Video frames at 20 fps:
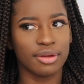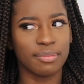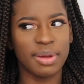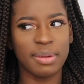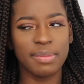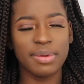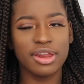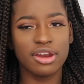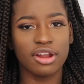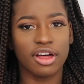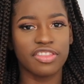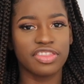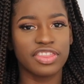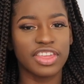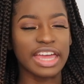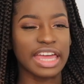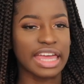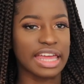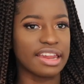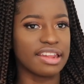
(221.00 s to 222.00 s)
Maybe not
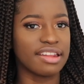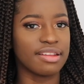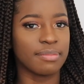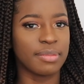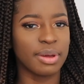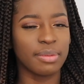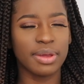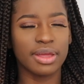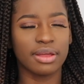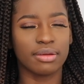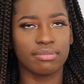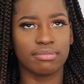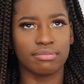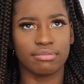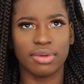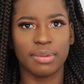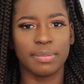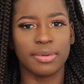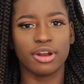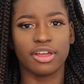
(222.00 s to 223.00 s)
thinking. Maybe
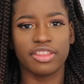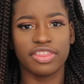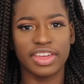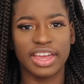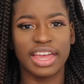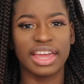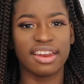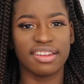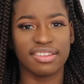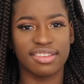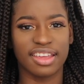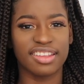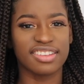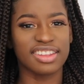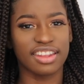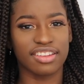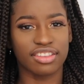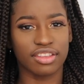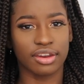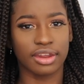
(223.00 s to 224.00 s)
maybe not thinking in the sense
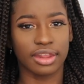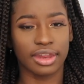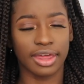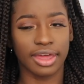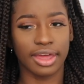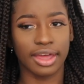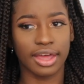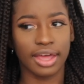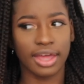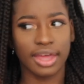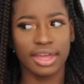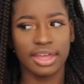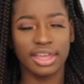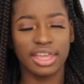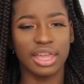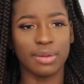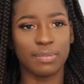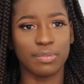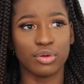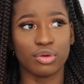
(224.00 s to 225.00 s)
it's gonna like
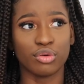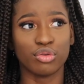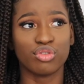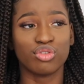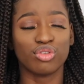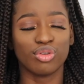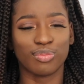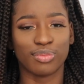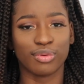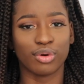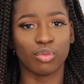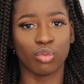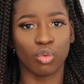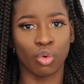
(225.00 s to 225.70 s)
keep you super